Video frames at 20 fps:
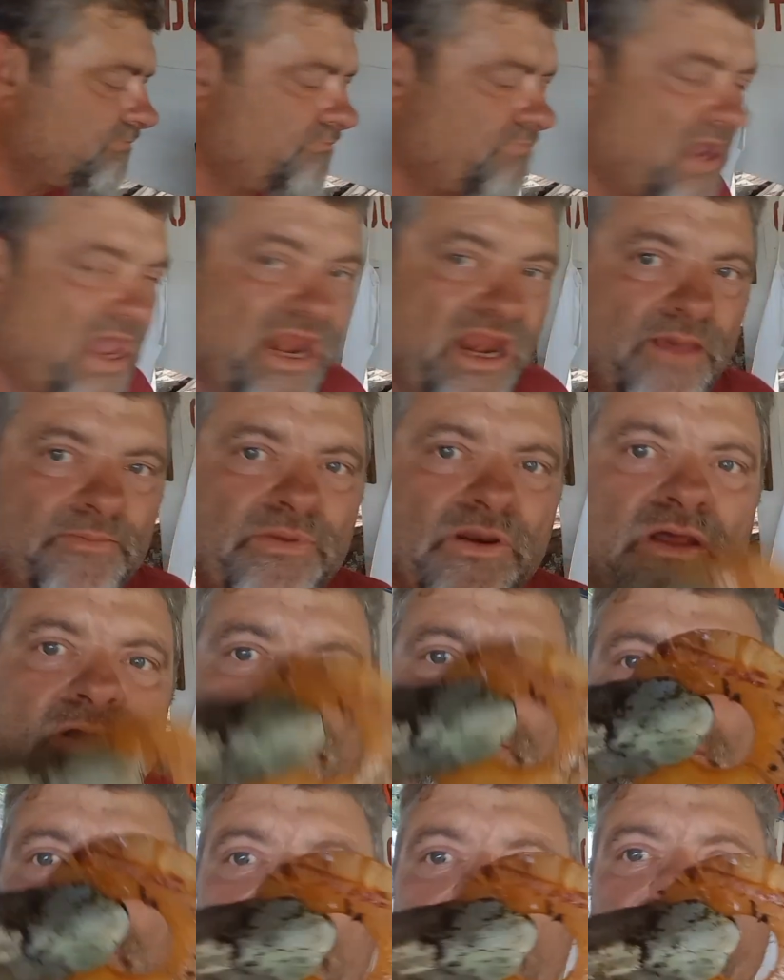pineapple
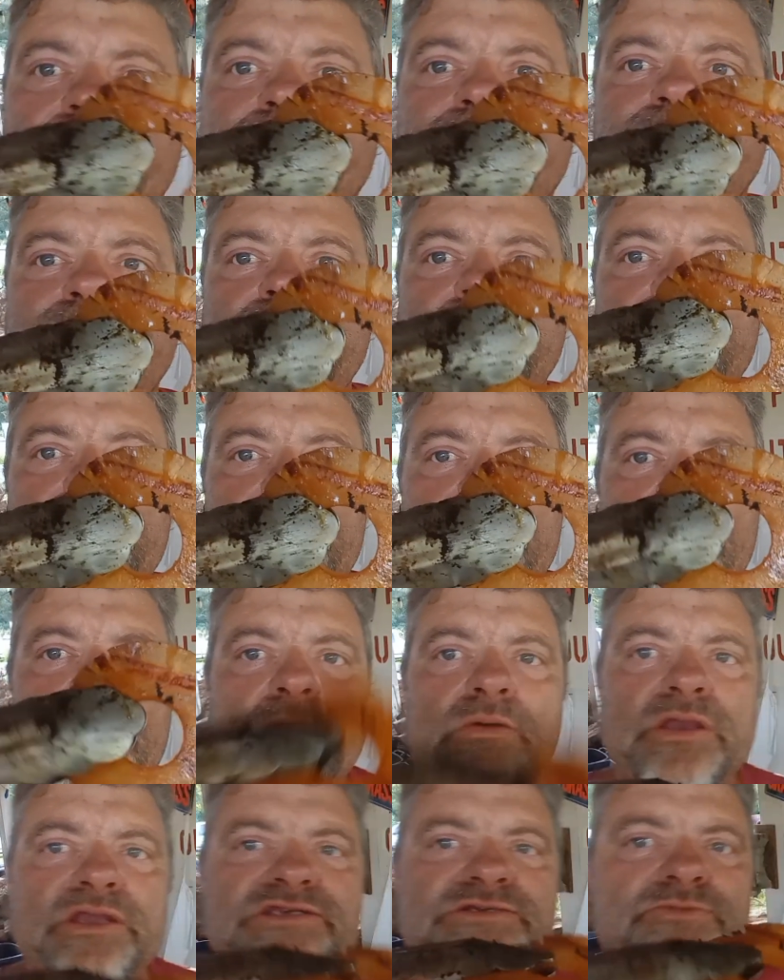on there.
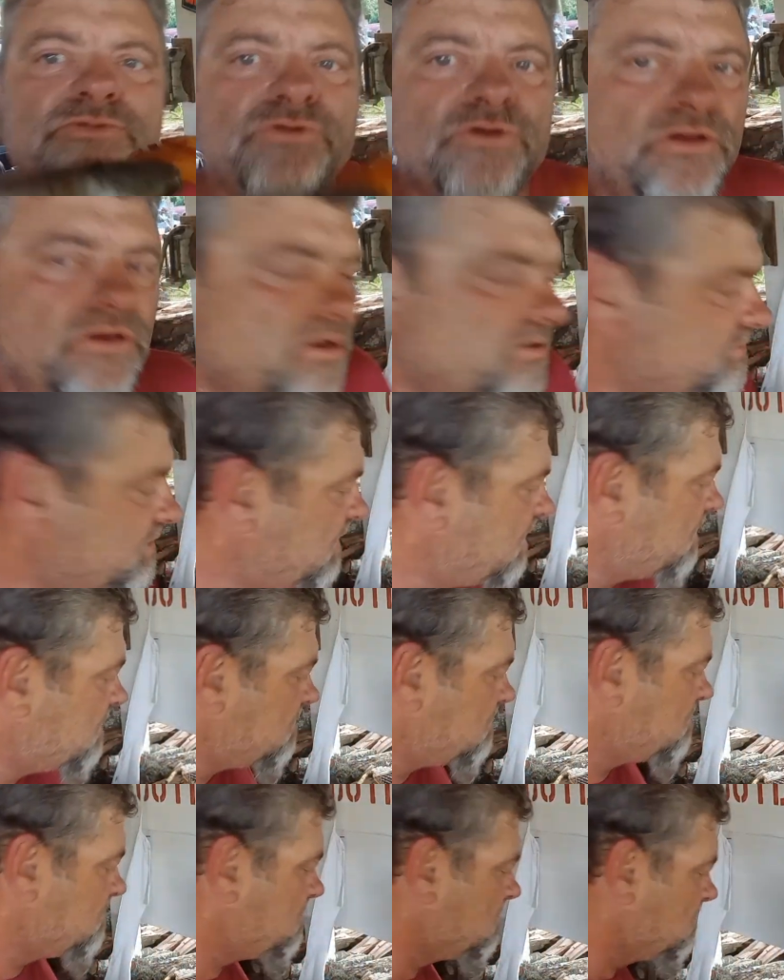We get some grill on that.
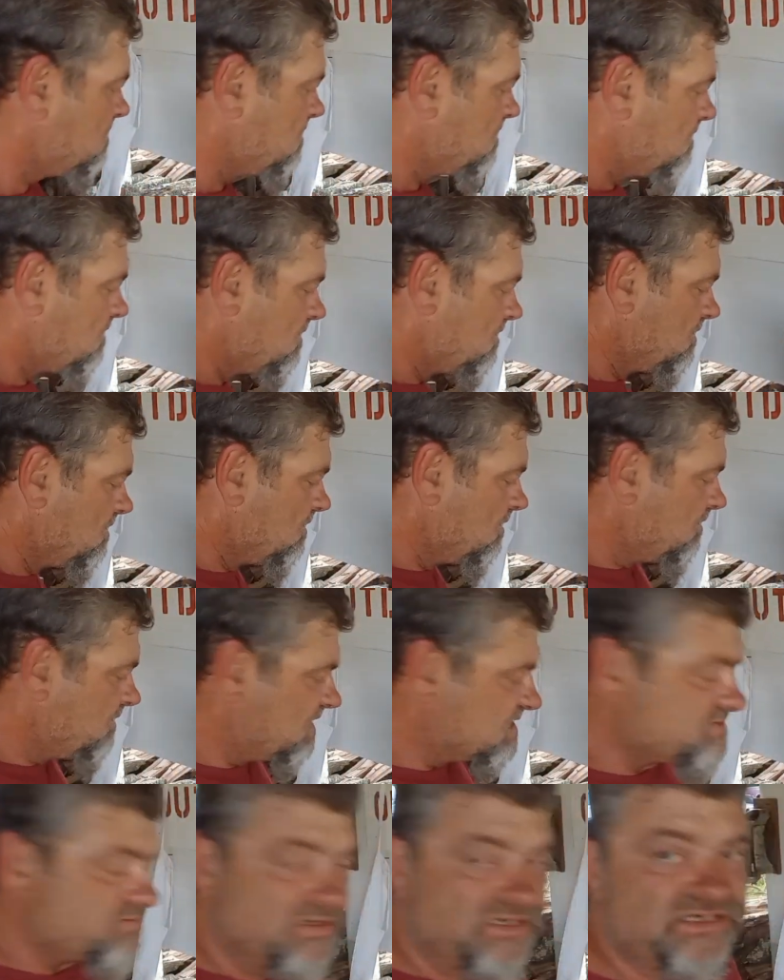
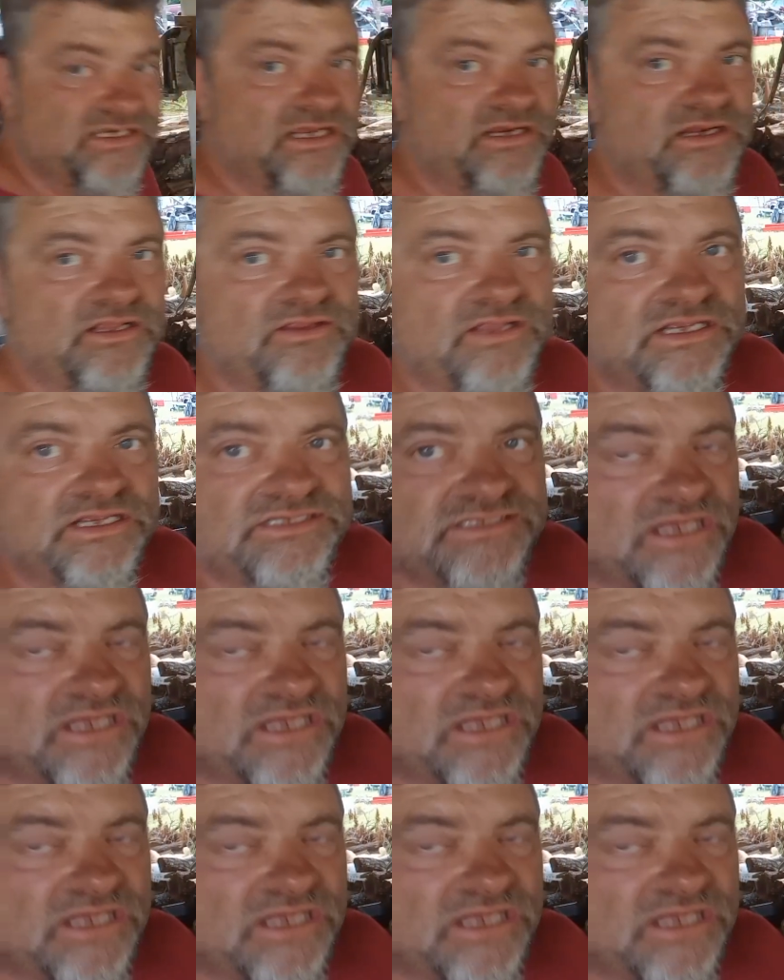That's been sitting in that